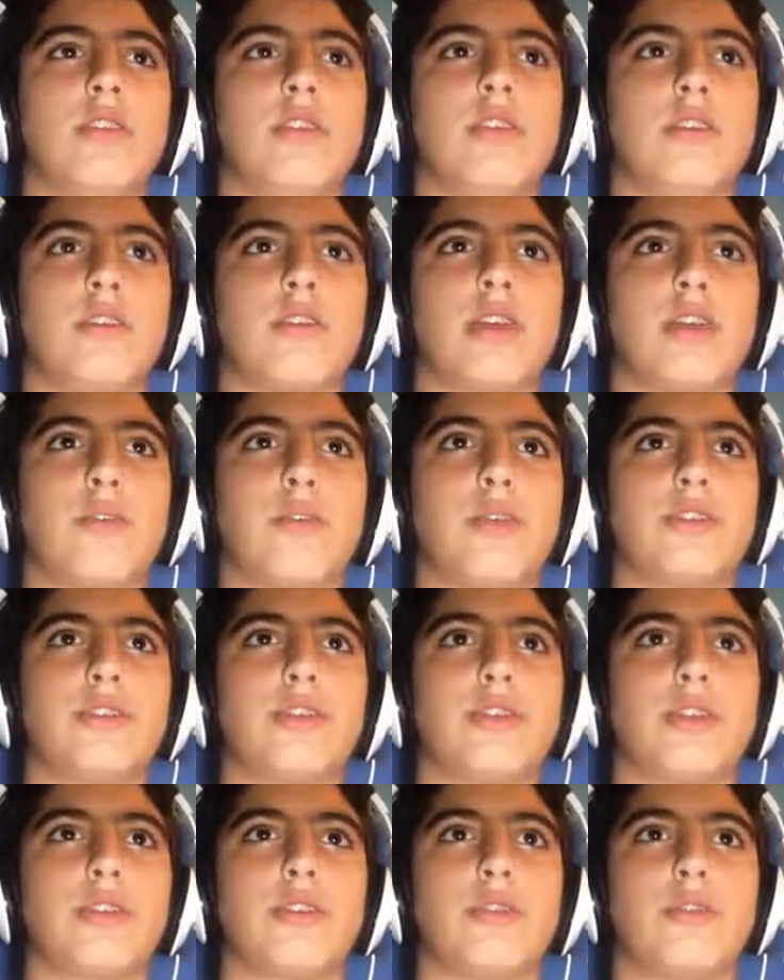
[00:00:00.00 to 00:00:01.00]
Okay, where do
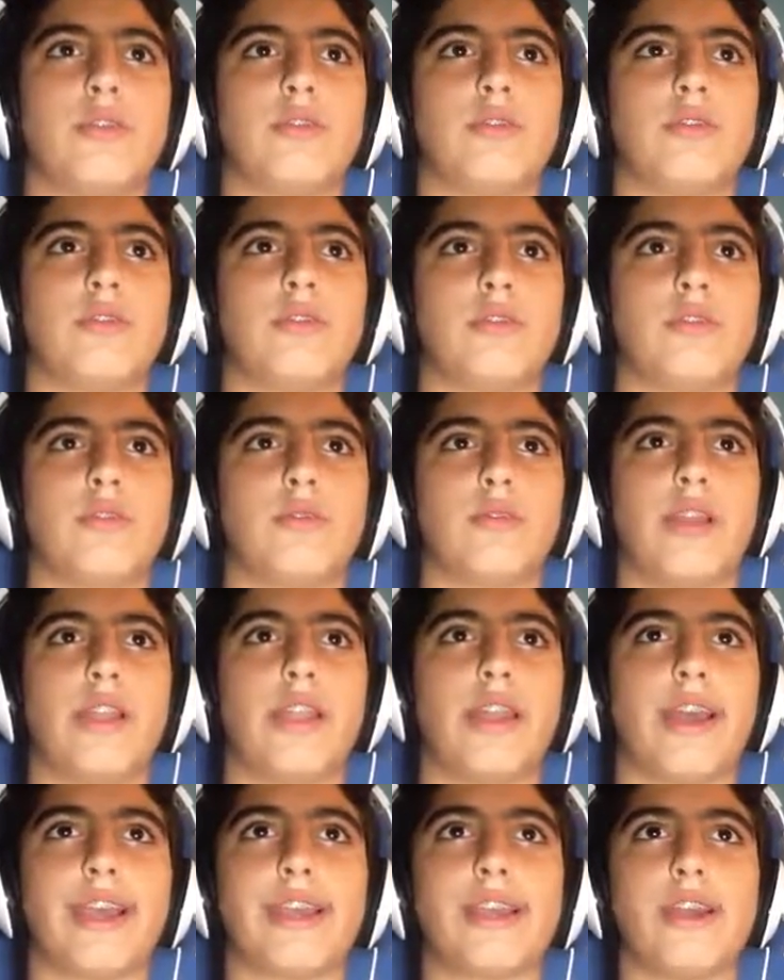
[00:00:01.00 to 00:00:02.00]
I go?
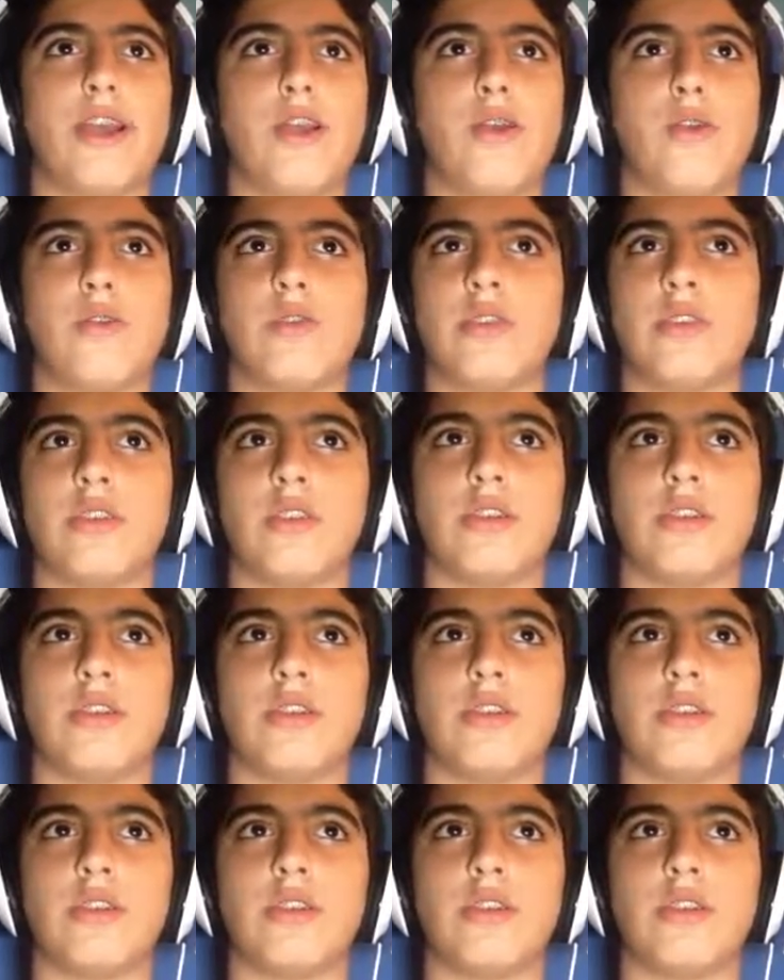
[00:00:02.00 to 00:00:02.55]
Where did I go?